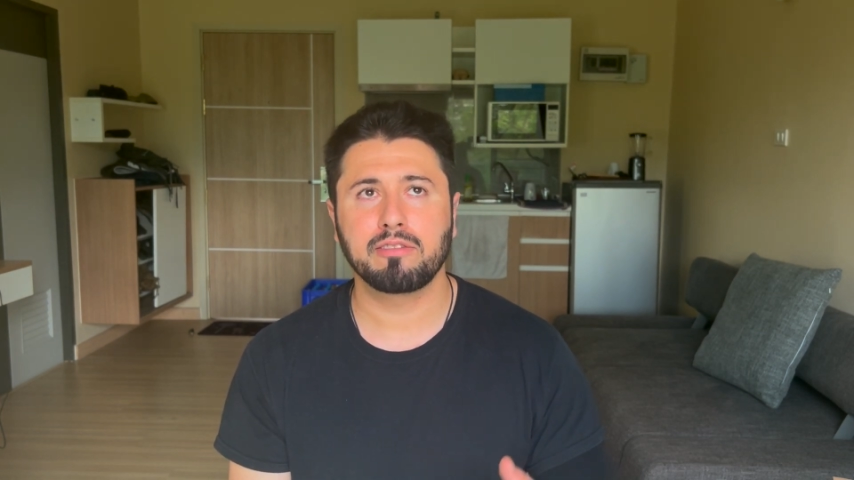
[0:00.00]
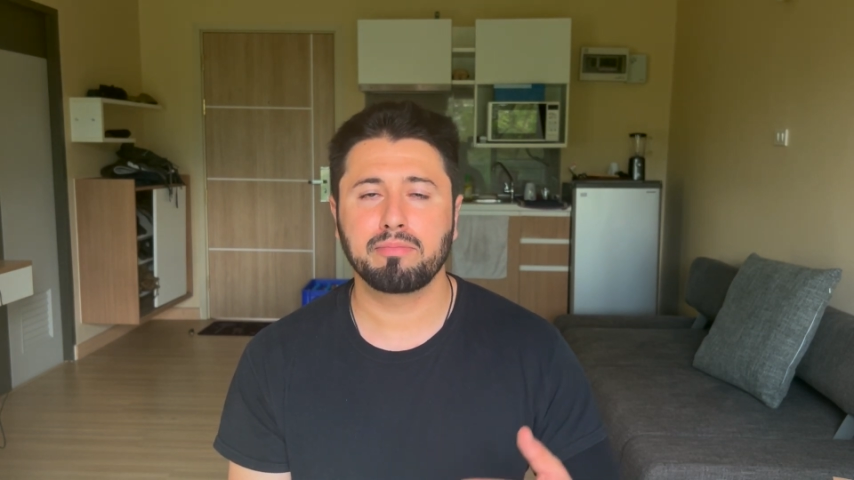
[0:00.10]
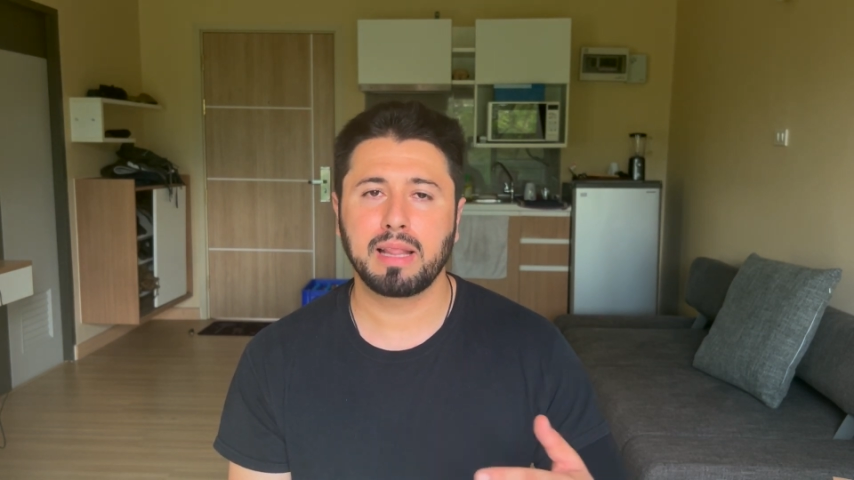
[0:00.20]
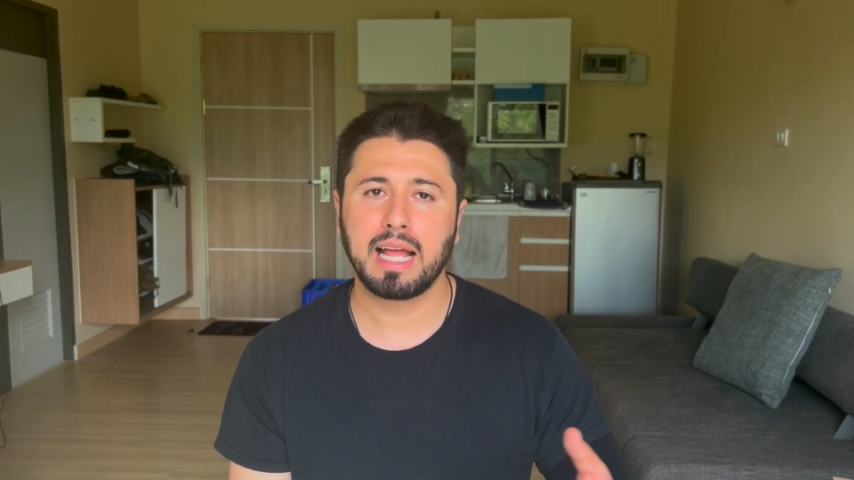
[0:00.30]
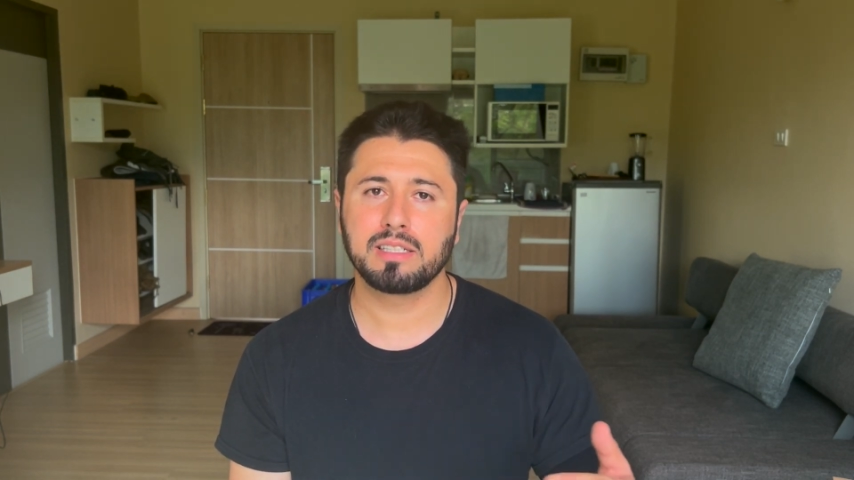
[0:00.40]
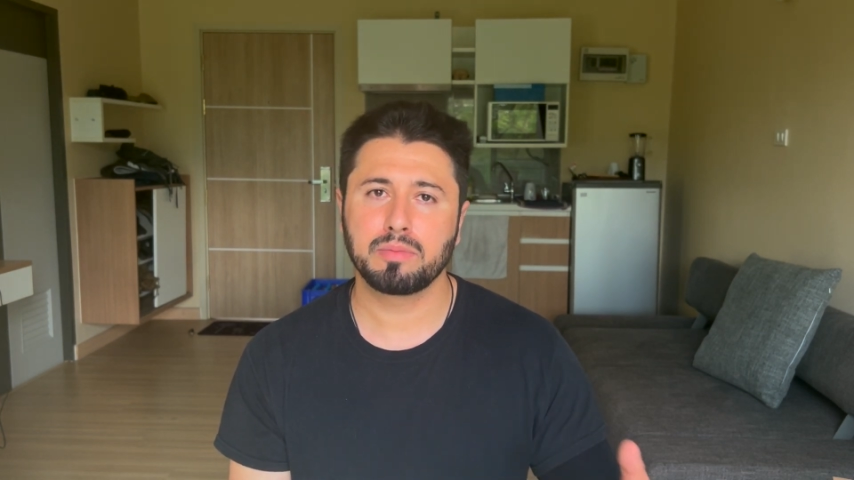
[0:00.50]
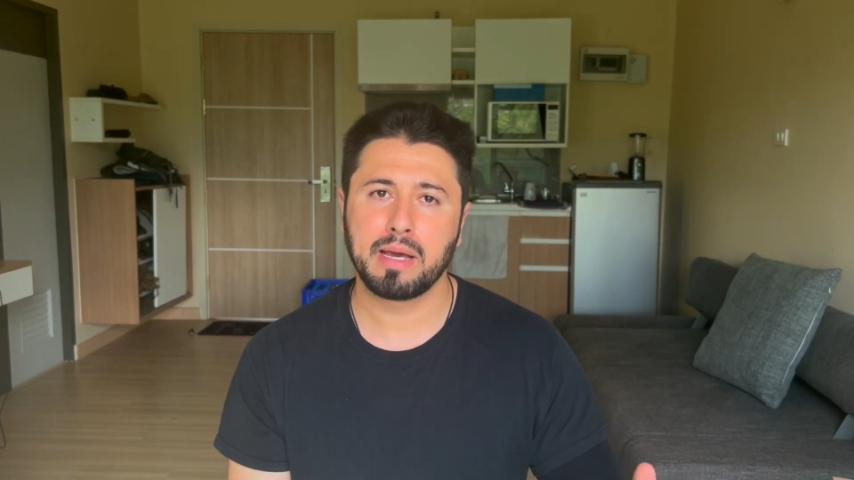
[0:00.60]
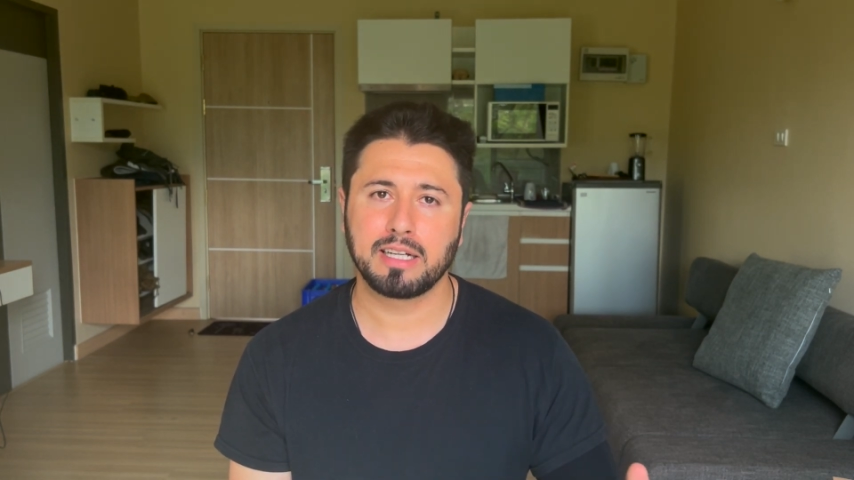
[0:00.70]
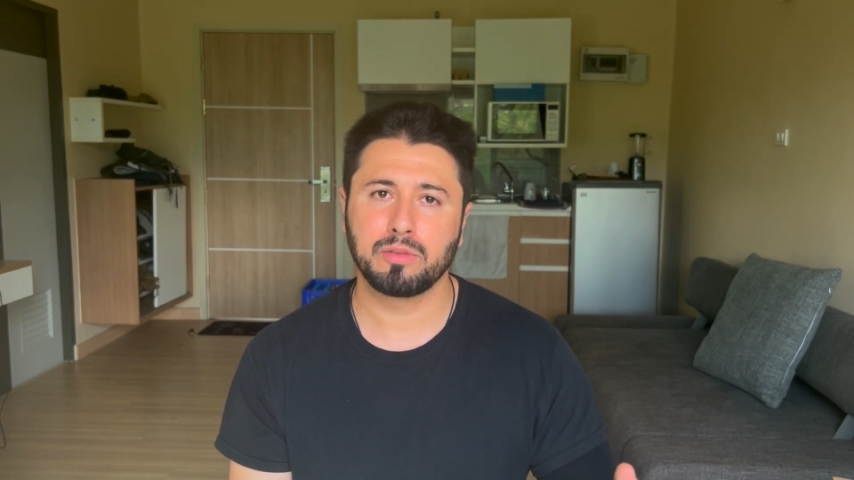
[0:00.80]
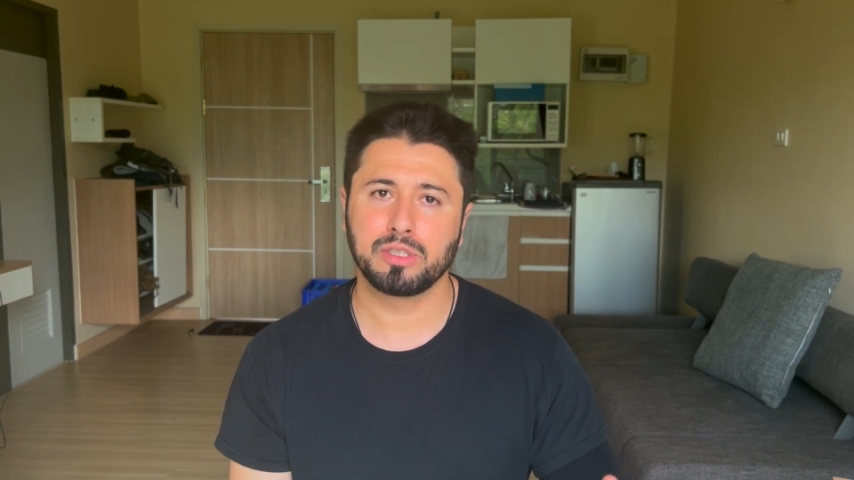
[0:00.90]
of plant
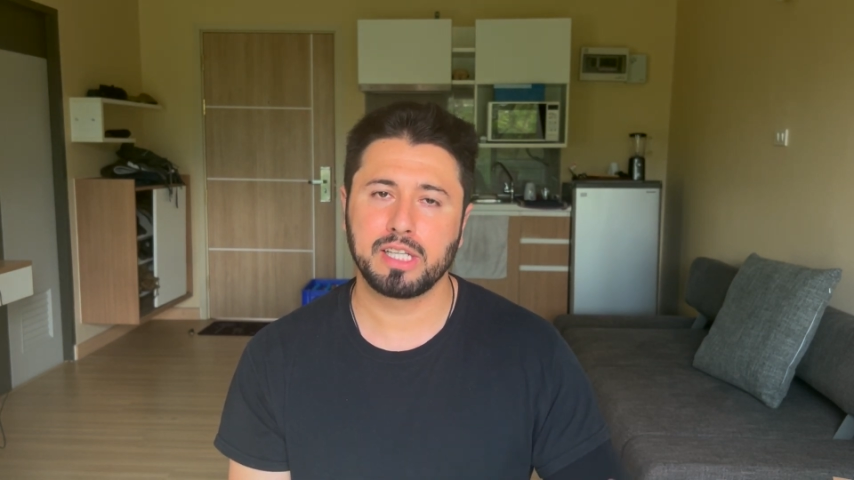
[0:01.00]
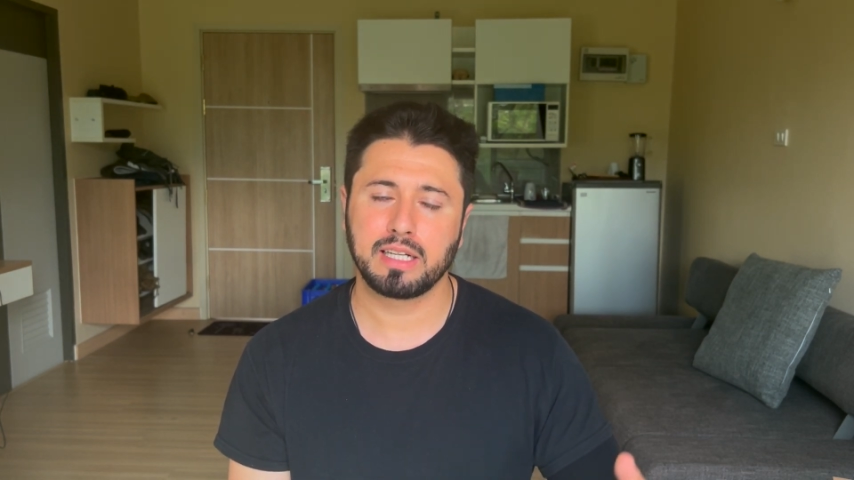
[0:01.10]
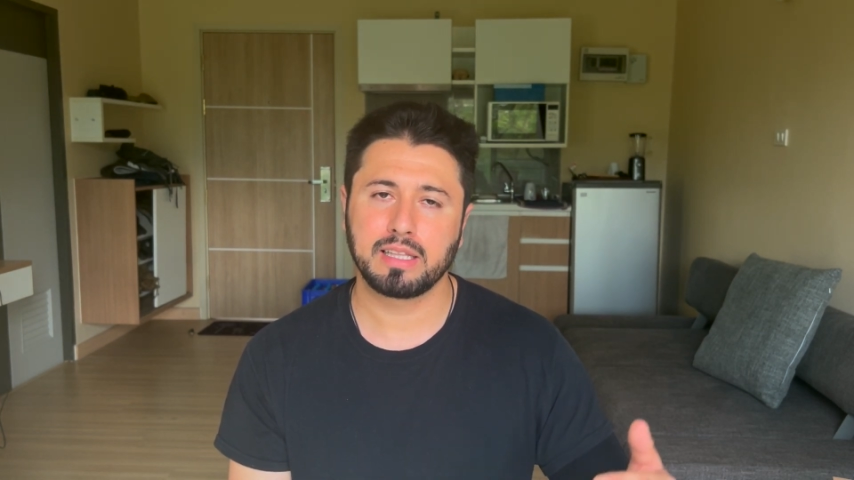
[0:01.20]
matter which had